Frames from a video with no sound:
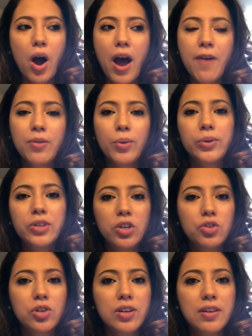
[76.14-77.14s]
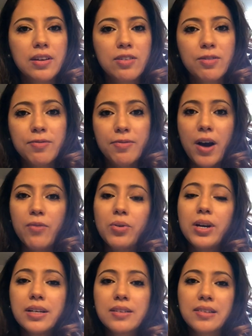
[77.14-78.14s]
every rotation is 5
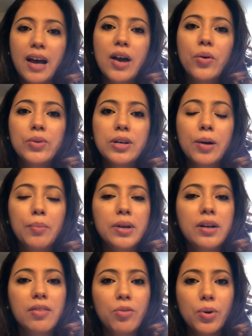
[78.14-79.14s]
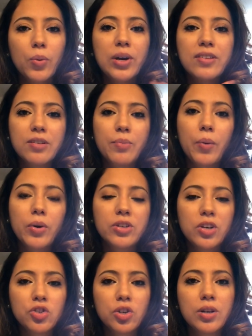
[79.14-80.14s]
weeks. I only completed 3 weeks of my
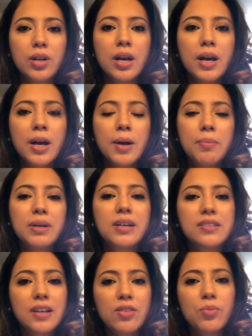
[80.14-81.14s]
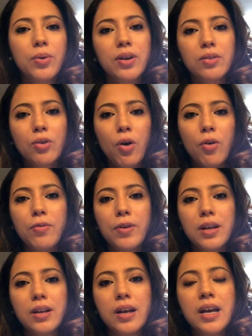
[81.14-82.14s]
rotation because that's when
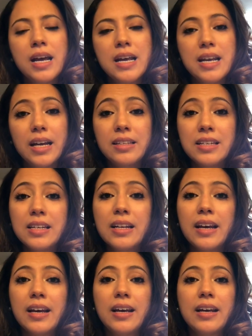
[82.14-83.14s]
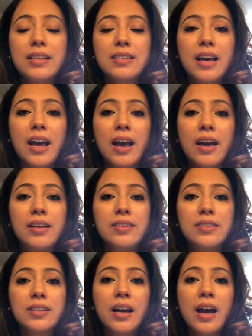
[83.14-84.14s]
COVID-19 hit
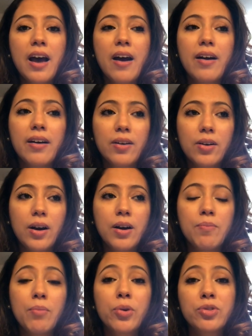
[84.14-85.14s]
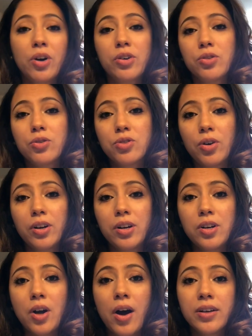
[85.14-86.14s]
and most doctors started
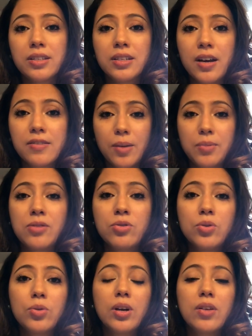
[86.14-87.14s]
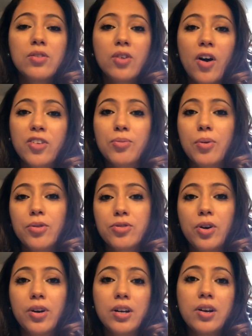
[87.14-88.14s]
not accepting students, hospitals
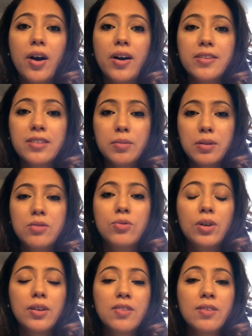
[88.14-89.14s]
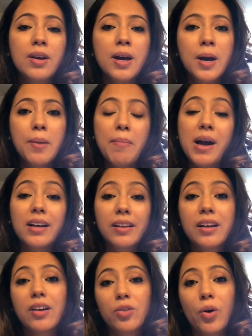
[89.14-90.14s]
started not accepting students. My
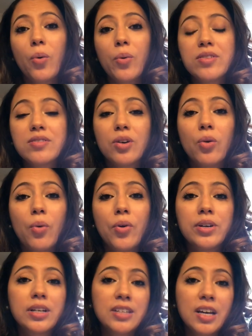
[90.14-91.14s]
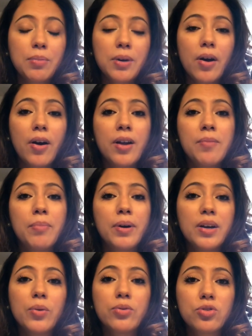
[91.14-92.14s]
clinic though was still willing to take me on,
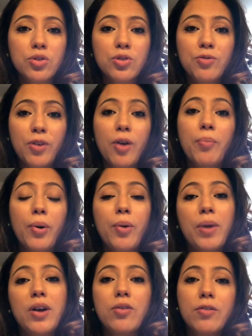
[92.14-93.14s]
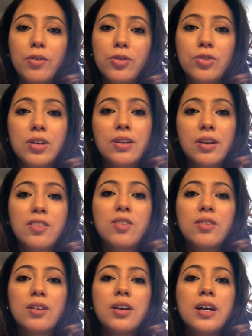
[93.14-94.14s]
but it was just fair per my university to
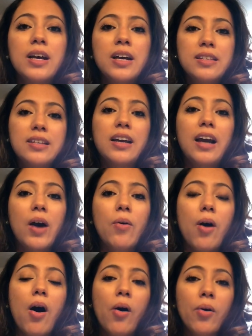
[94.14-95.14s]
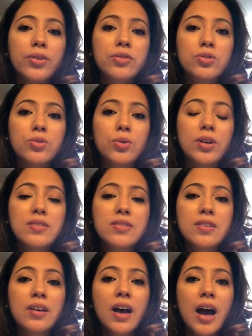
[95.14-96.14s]
take out all the
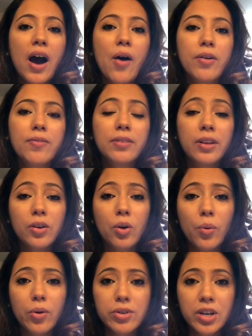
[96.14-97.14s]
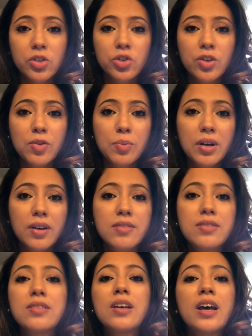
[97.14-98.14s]
students out of clinical rotations
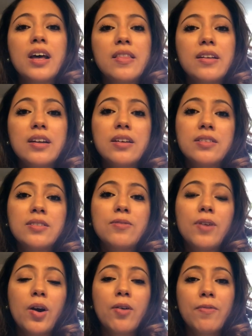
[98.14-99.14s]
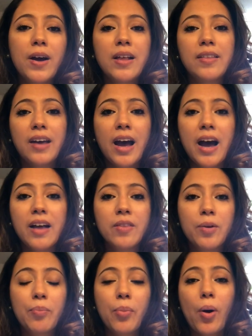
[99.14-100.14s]
because they needed to verify that they had
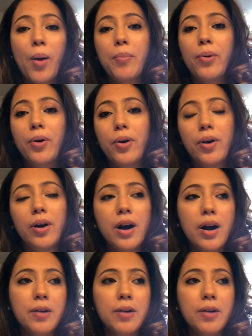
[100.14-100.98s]
the proper